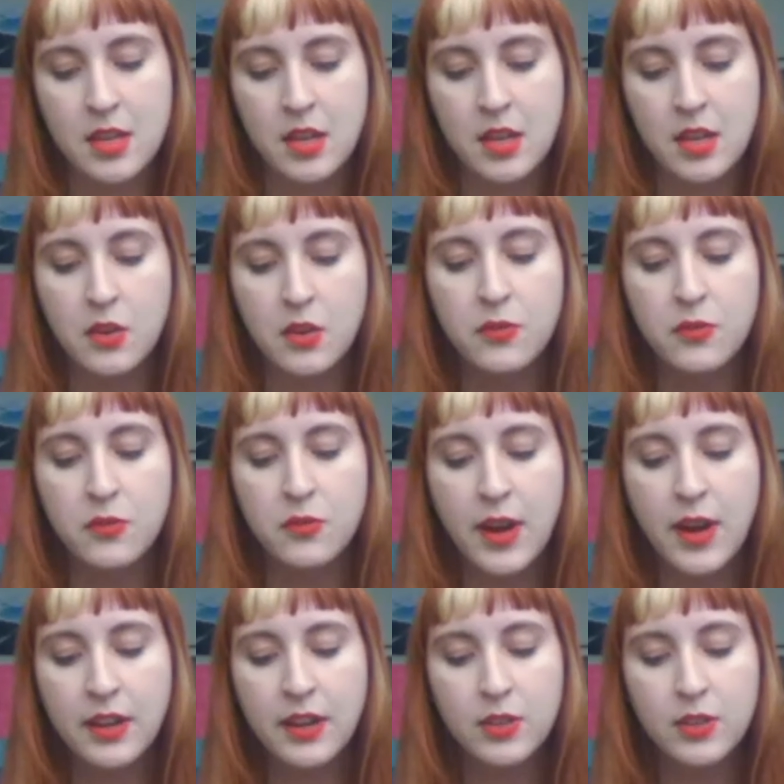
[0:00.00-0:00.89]
Your
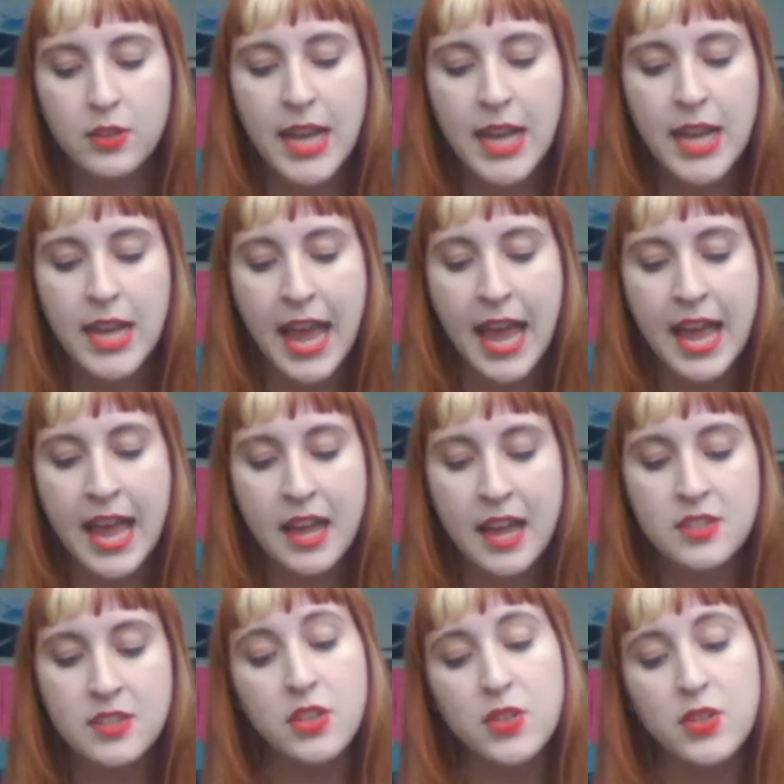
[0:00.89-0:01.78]
freckled
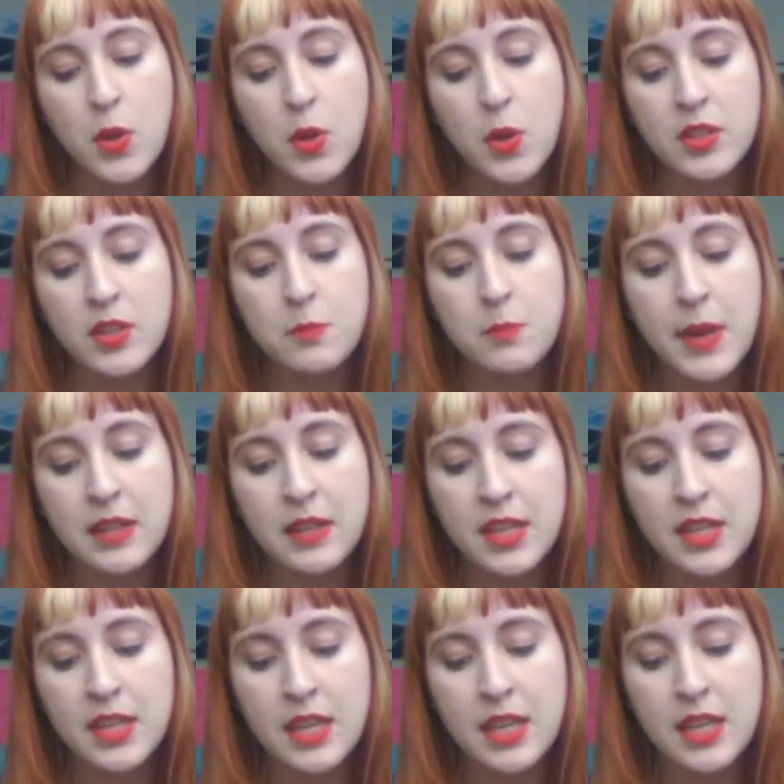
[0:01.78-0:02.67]
hand on your swollen
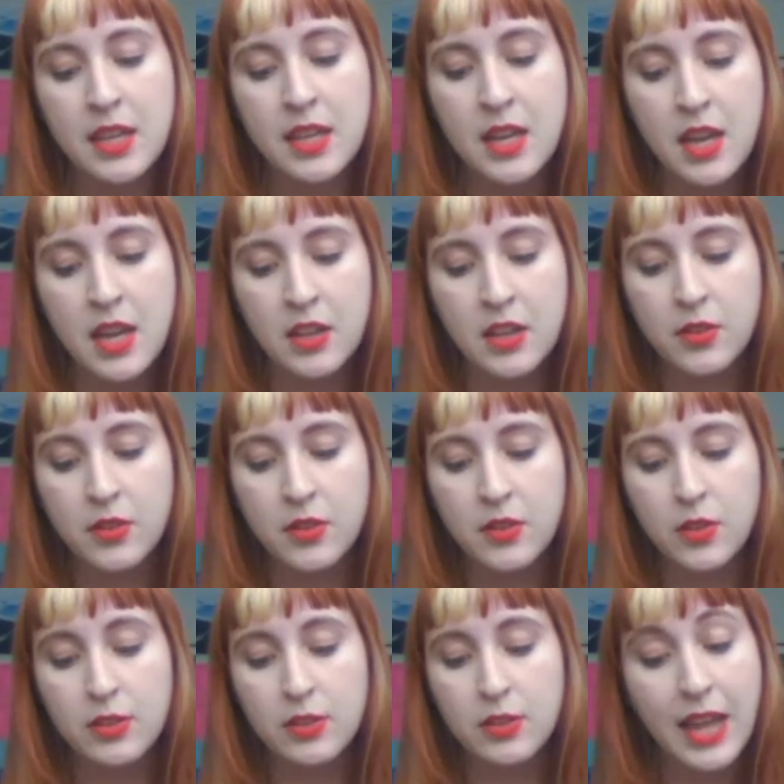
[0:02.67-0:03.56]
belly,
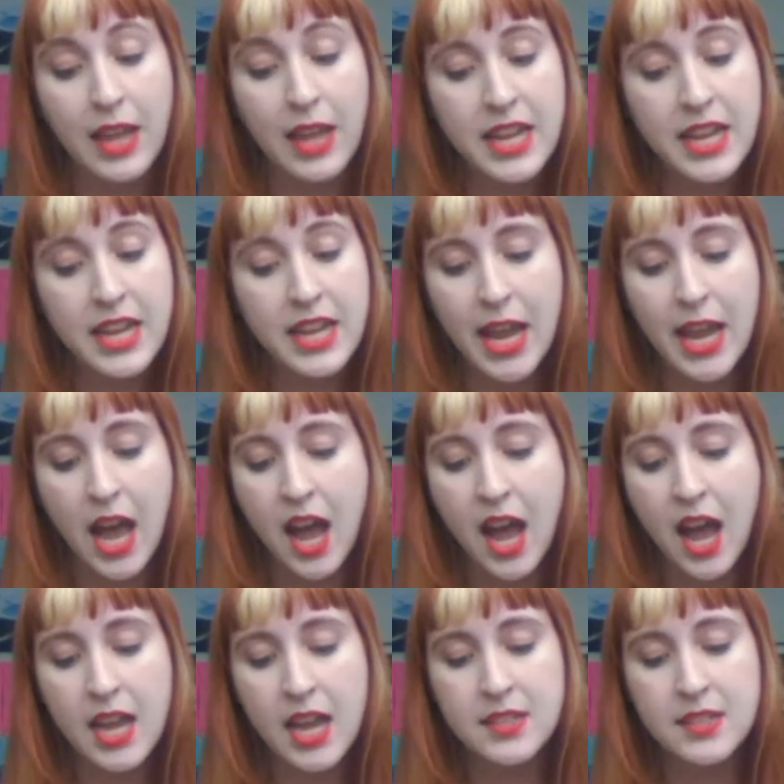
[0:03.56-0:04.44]
your light gray
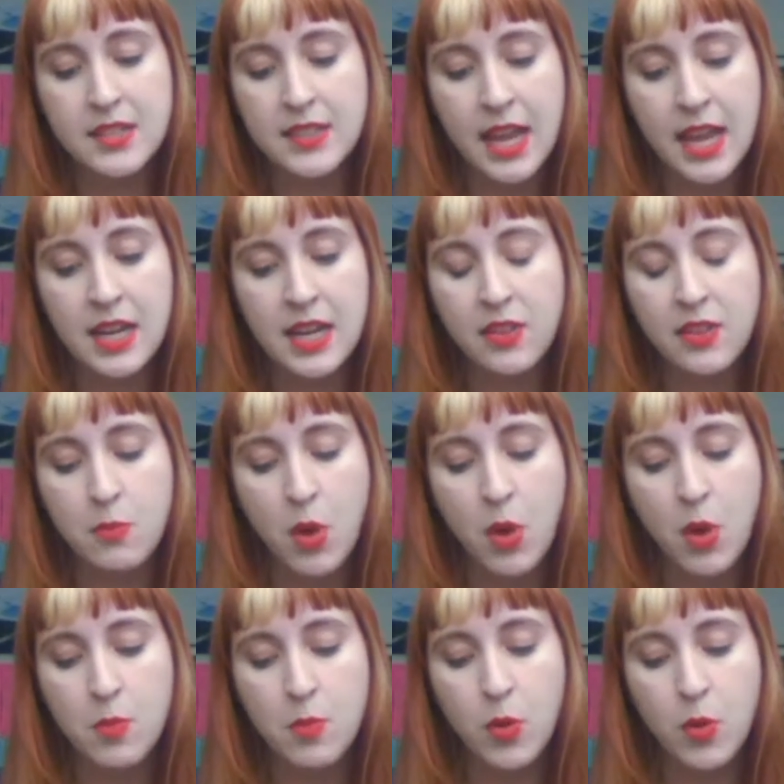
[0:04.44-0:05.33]
eyes scanning the
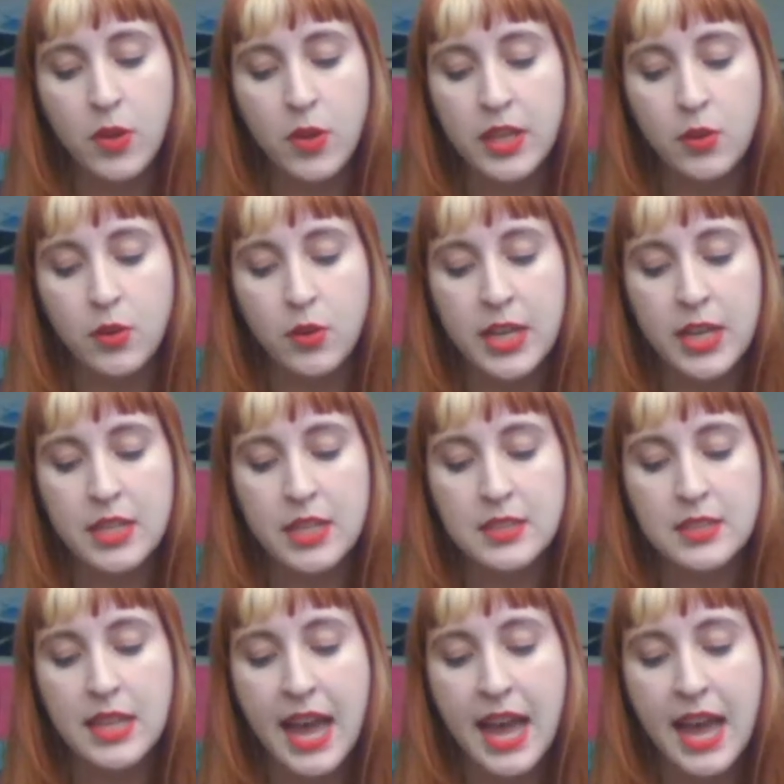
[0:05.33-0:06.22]
marble and granite
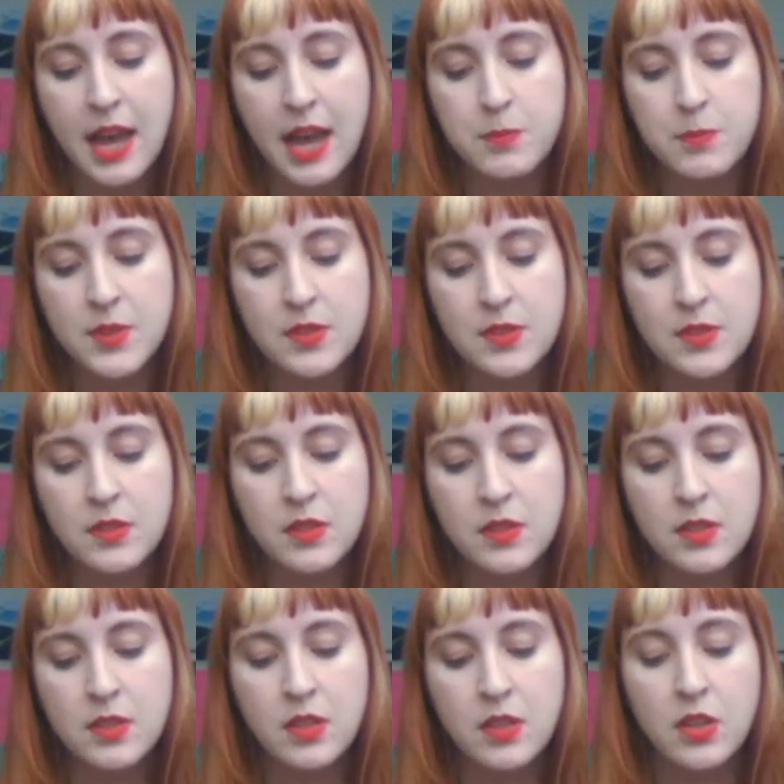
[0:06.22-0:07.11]
slabs.
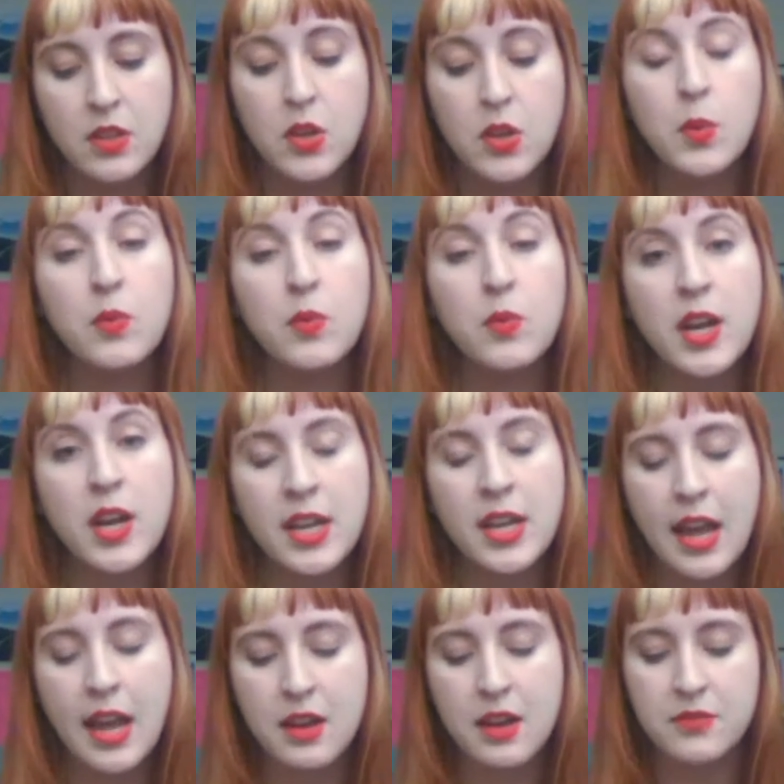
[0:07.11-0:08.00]
You were
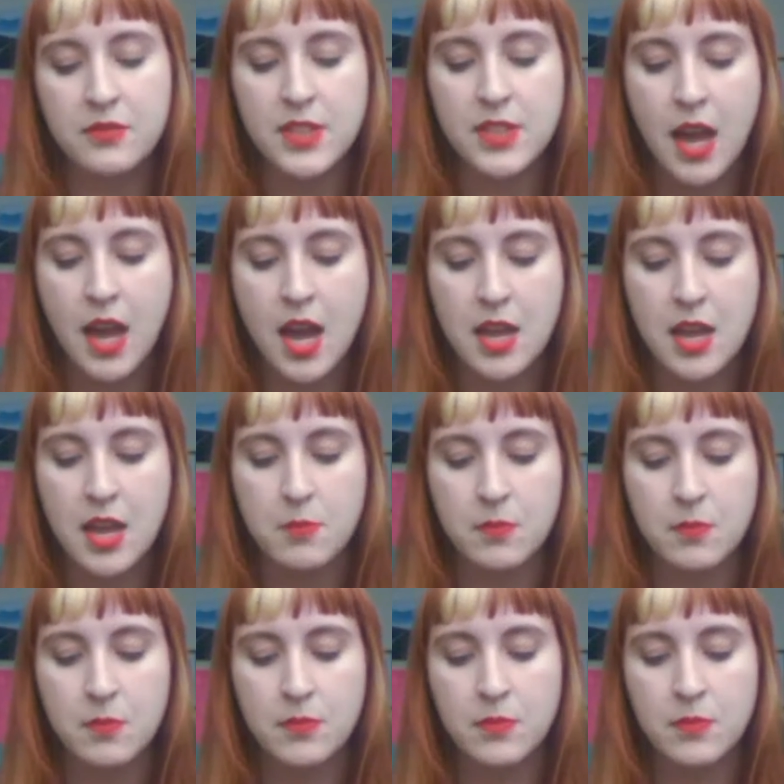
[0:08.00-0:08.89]
running out of
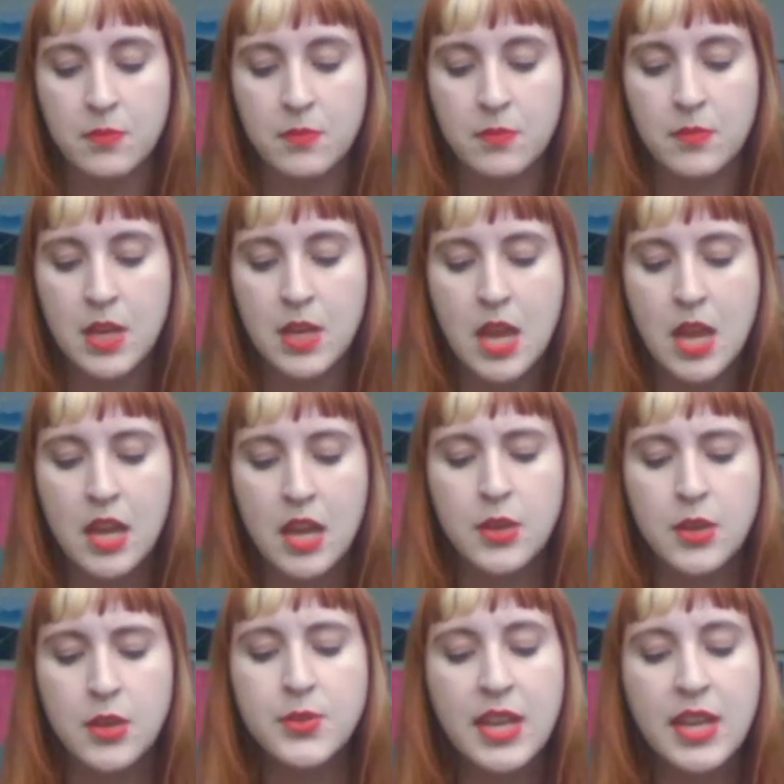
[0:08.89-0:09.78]
time.
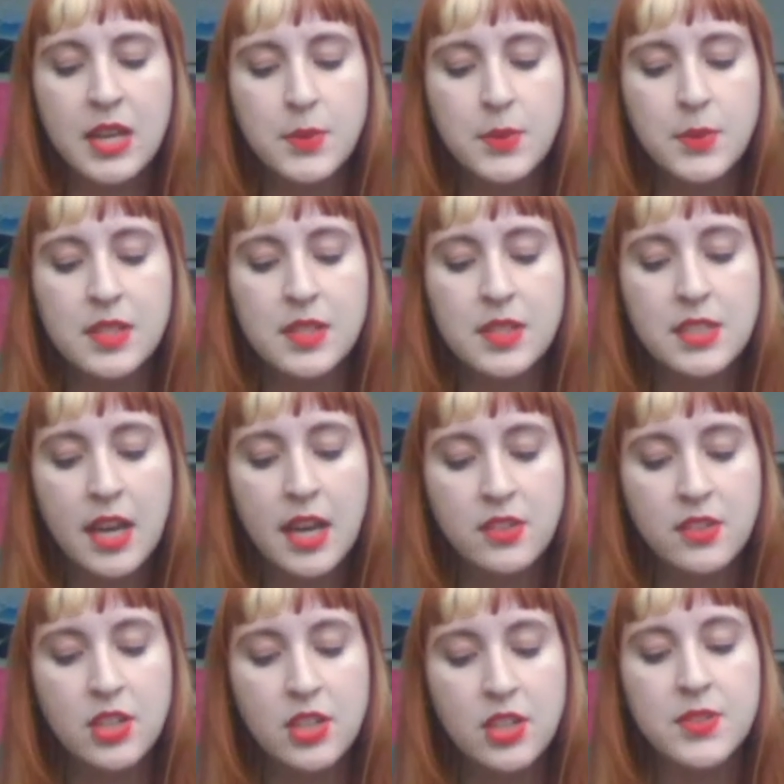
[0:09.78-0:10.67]
You said it was the
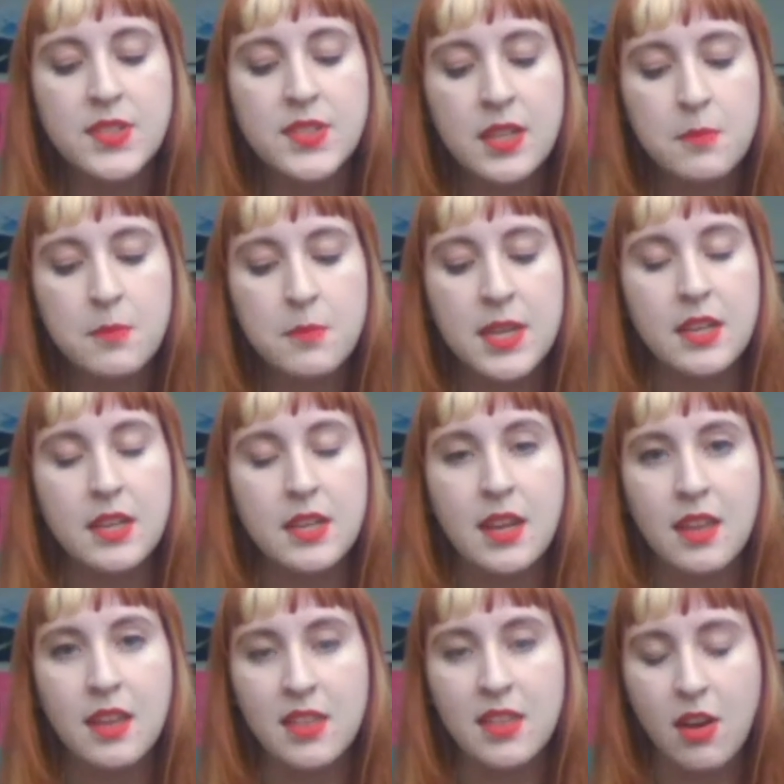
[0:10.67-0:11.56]
touch of cinnamon
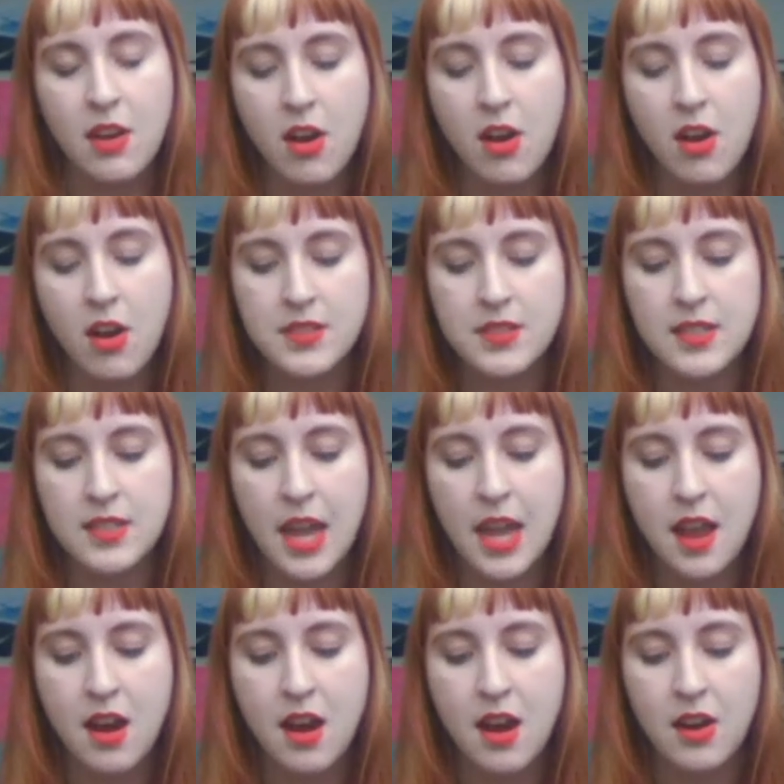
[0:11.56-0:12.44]
in the August
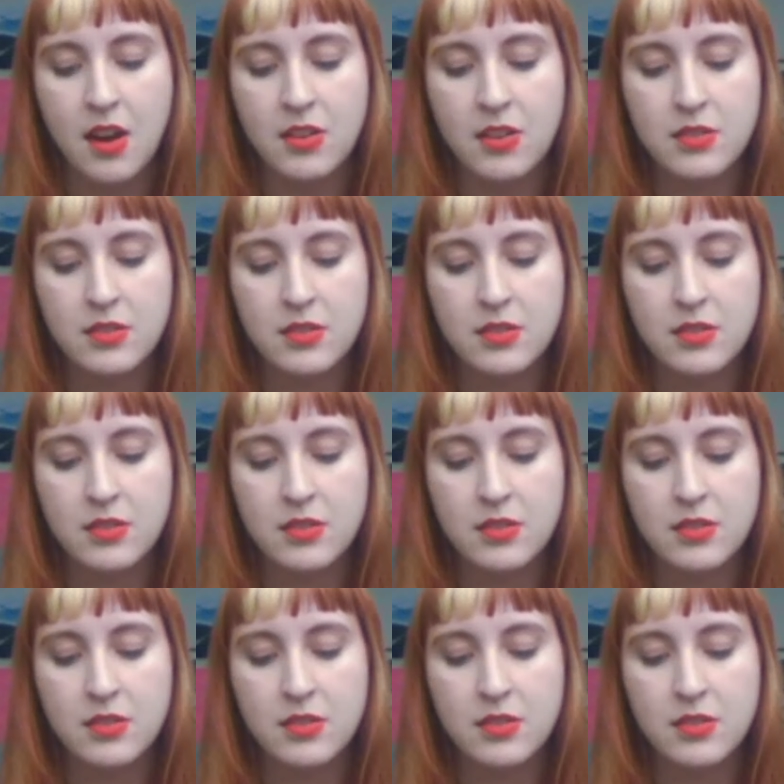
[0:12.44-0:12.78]
air.